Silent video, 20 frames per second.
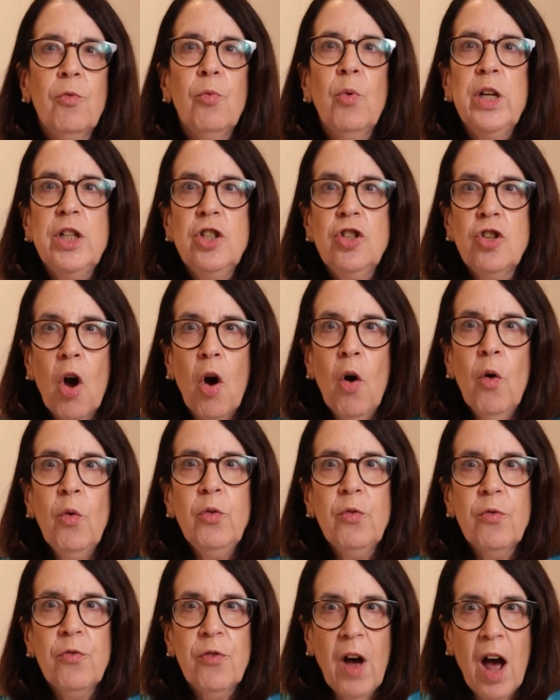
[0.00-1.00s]
If we
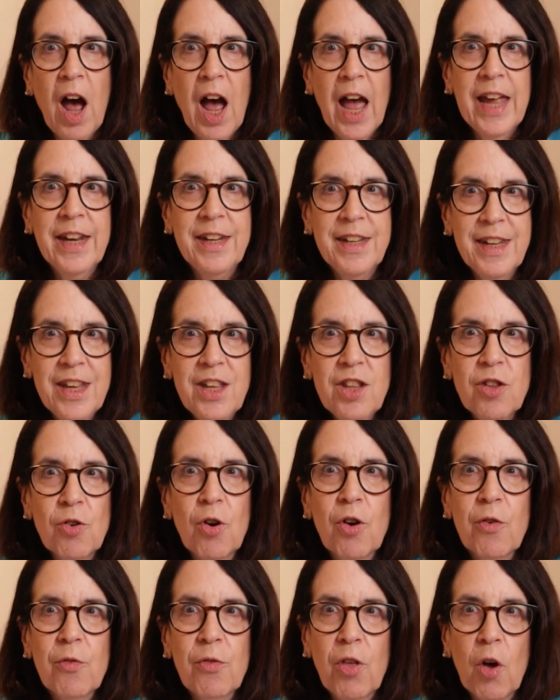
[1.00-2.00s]
don't find
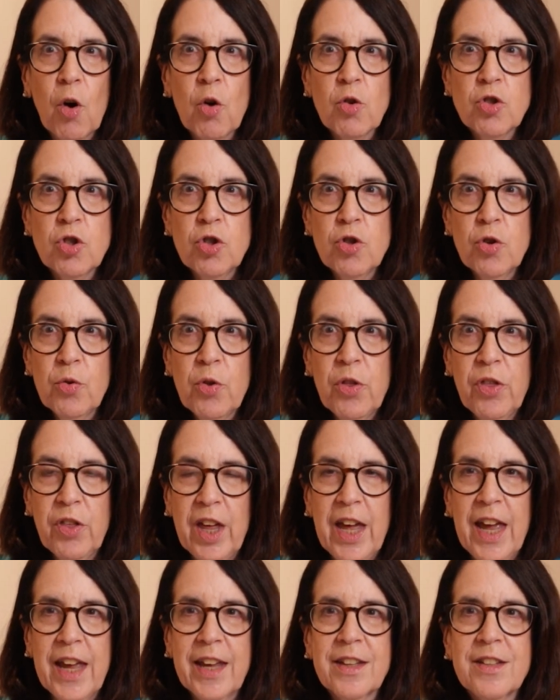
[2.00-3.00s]
either of those two
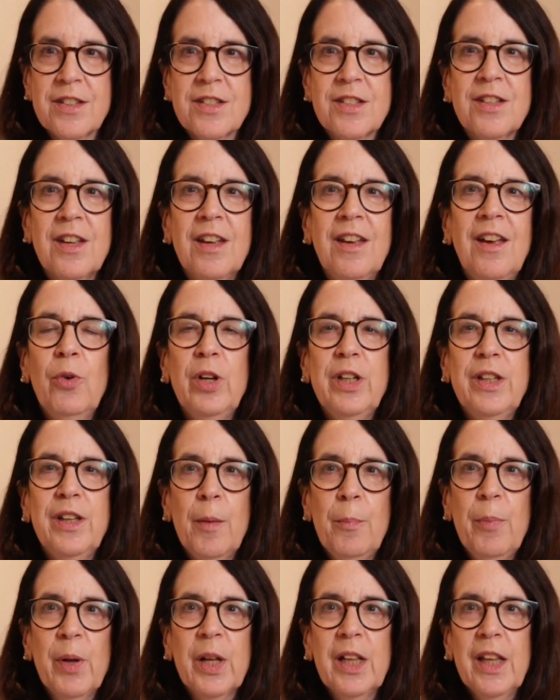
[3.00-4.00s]
things, we
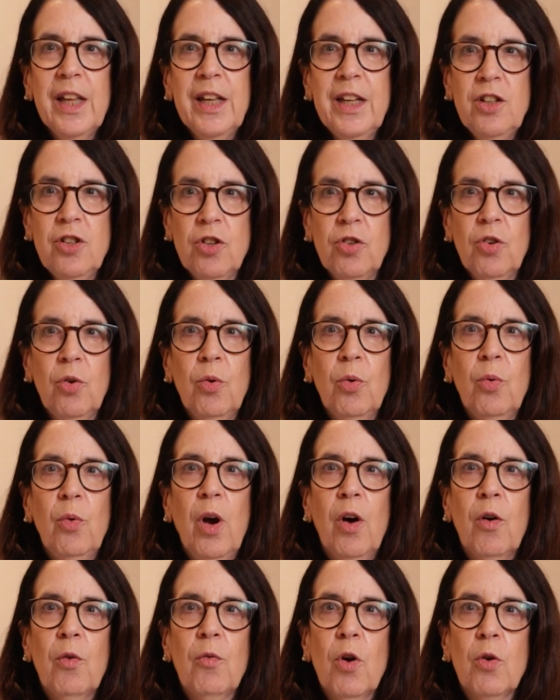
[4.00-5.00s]
typically do
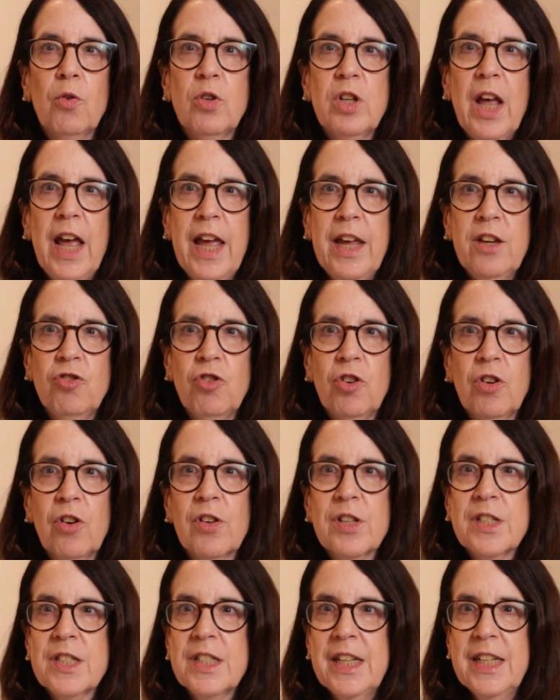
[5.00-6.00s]
a
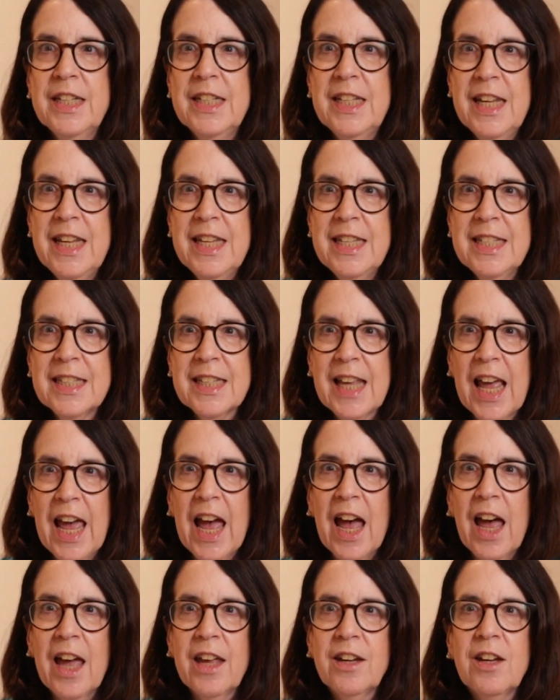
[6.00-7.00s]
rotational CT
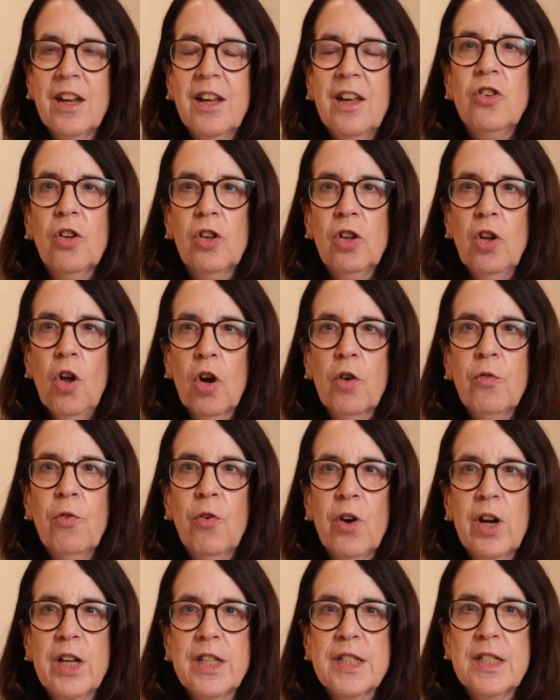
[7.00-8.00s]
scan to look
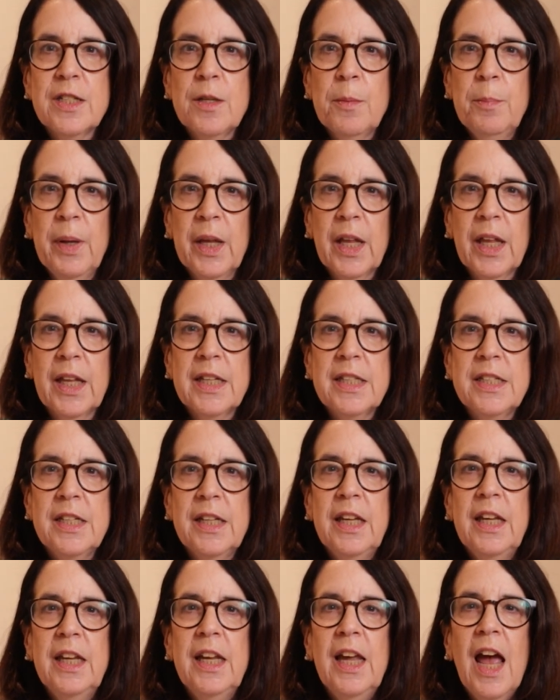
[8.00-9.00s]
for
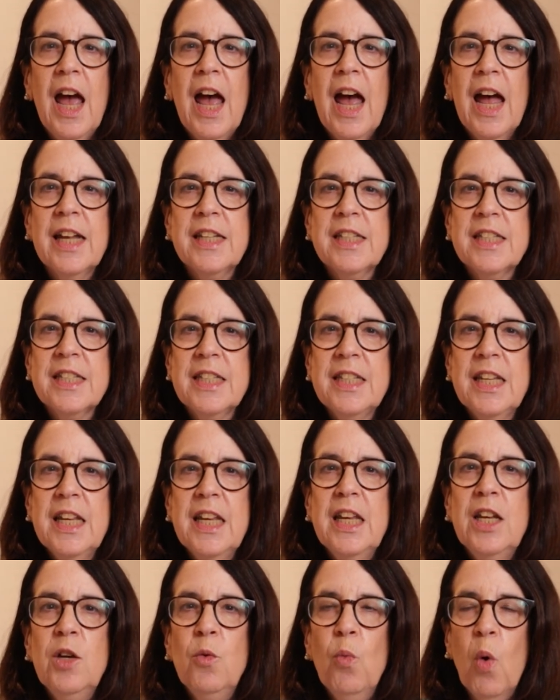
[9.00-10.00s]
instability at
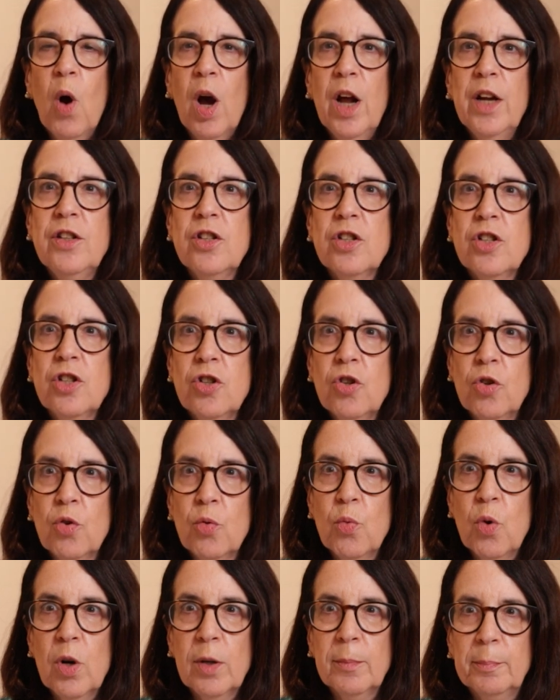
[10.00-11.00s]

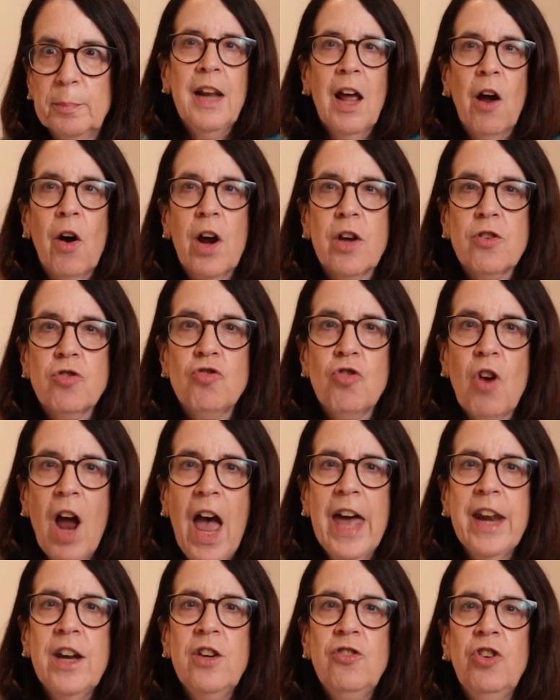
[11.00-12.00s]
C1-2. Now, our
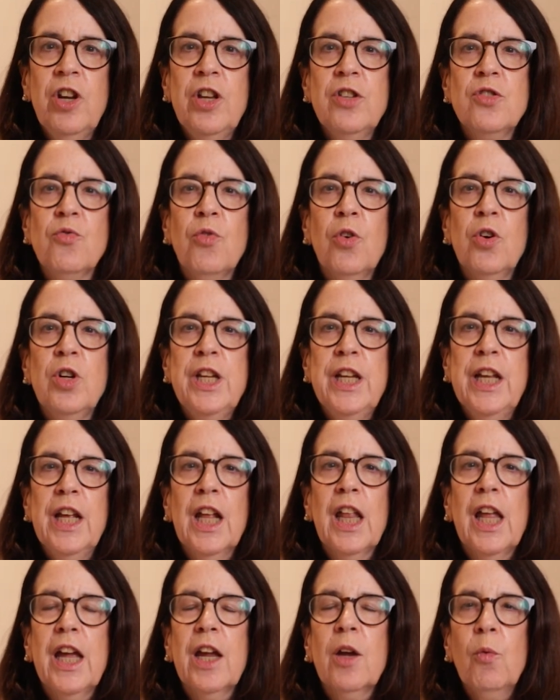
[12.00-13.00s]
strategies for
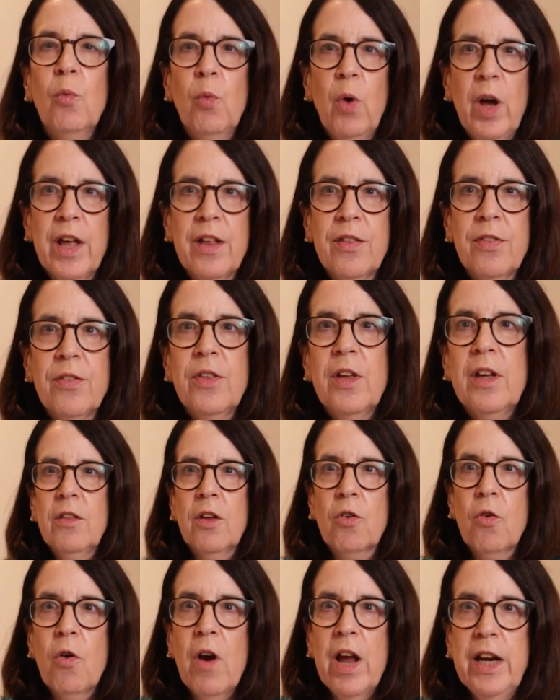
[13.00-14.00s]
dealing with
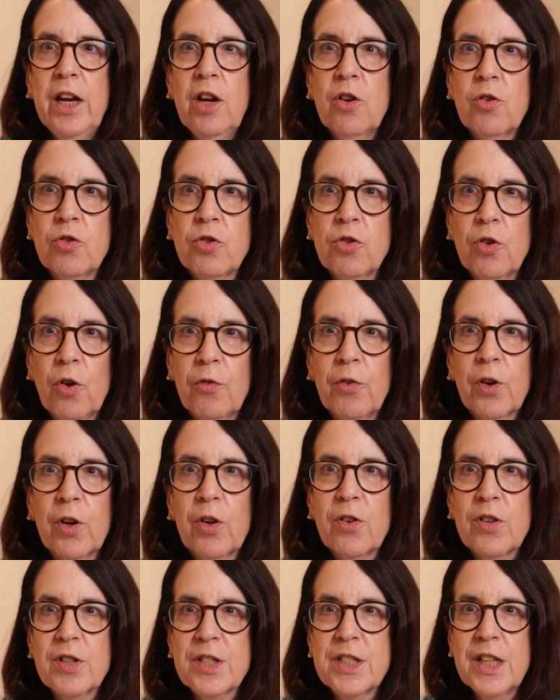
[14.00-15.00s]
the
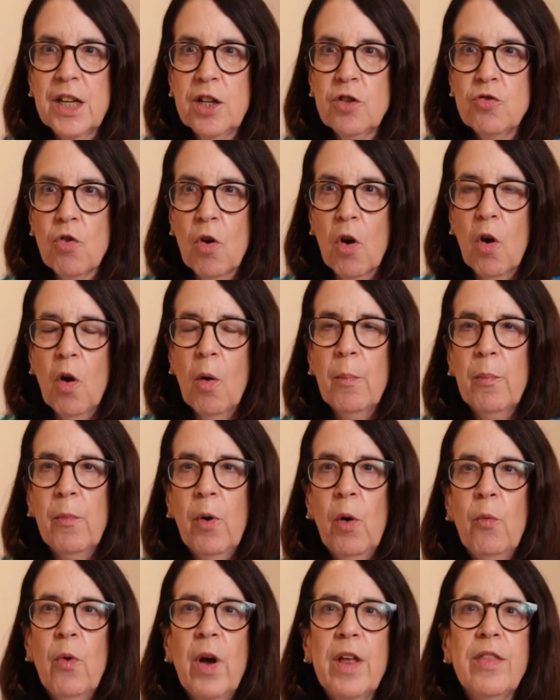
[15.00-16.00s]
craniocervical
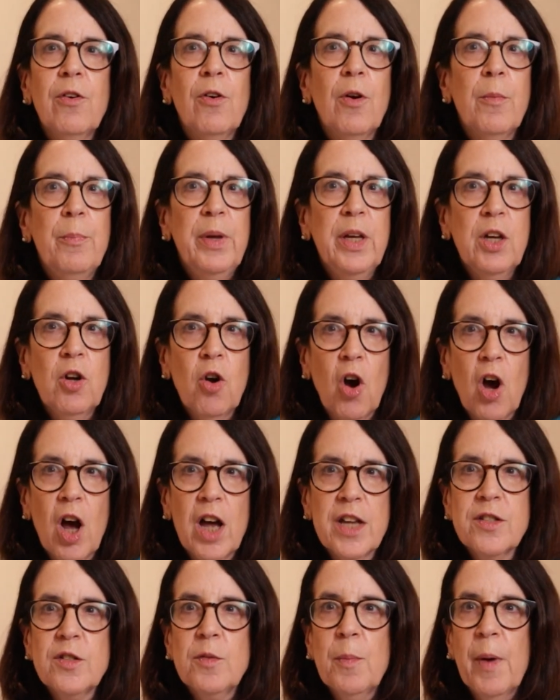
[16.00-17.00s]
syndrome, whether it be
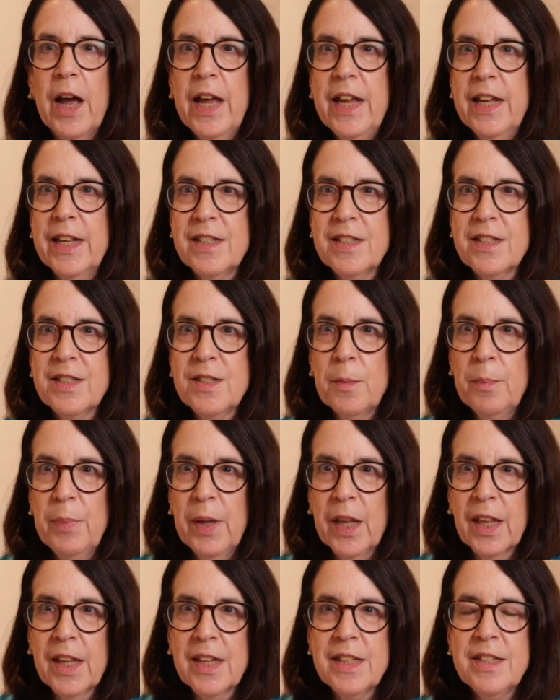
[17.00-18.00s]
caused by
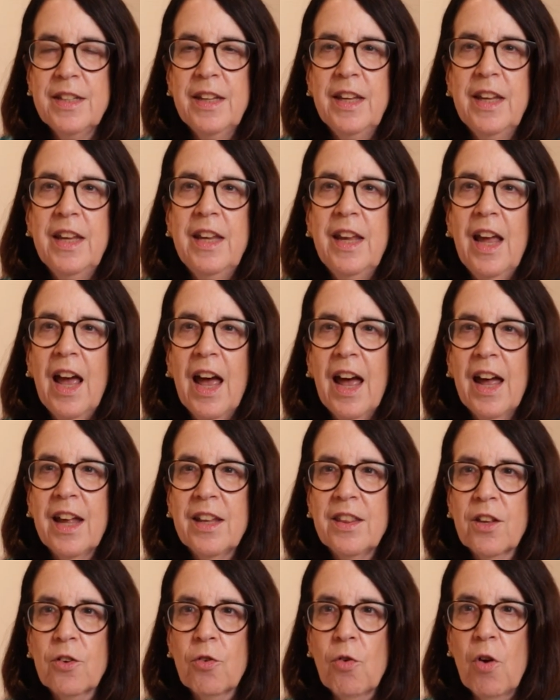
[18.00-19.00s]
instability
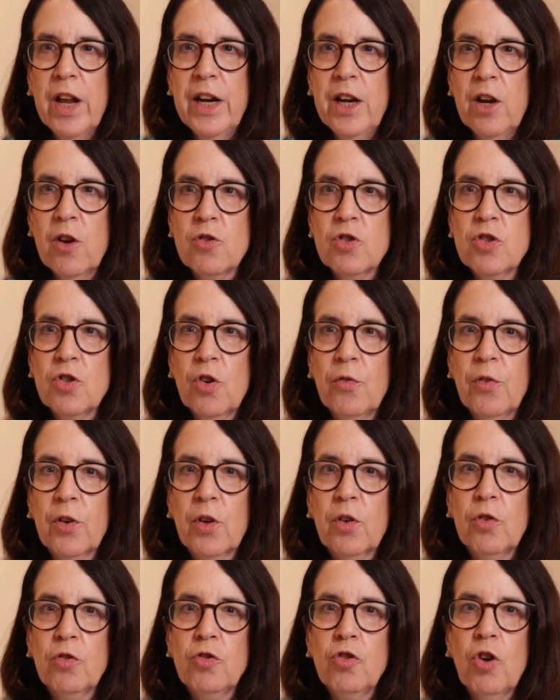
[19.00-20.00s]
at the
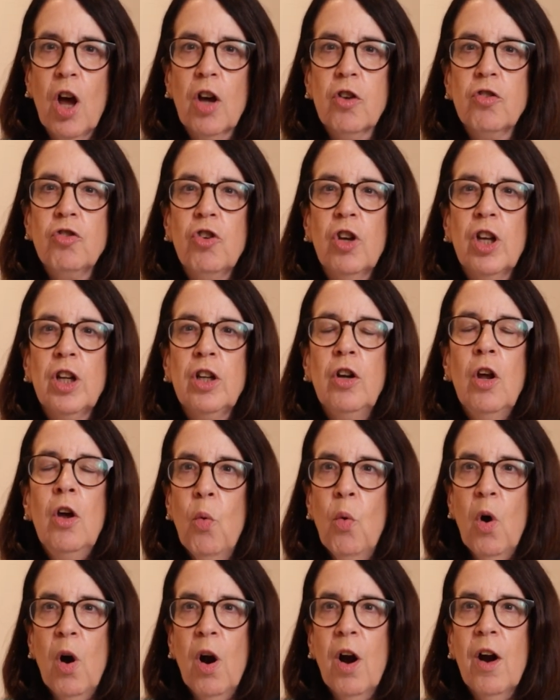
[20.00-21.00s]
craniocervical junction
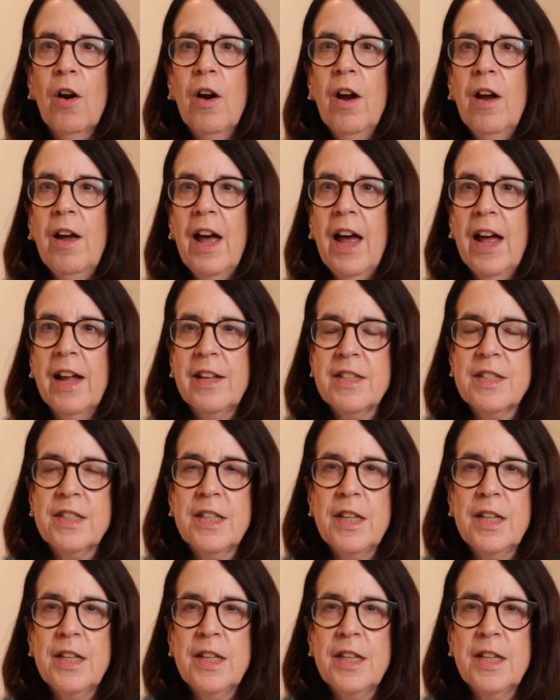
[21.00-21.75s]
or at